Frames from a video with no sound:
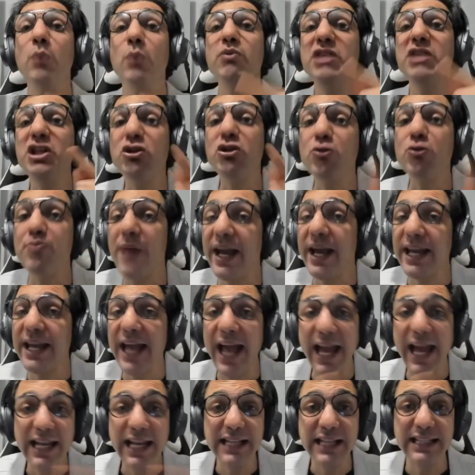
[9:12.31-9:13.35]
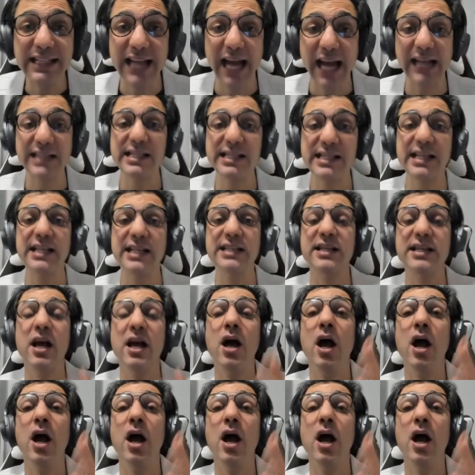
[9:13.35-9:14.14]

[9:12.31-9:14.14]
need to pay any taxes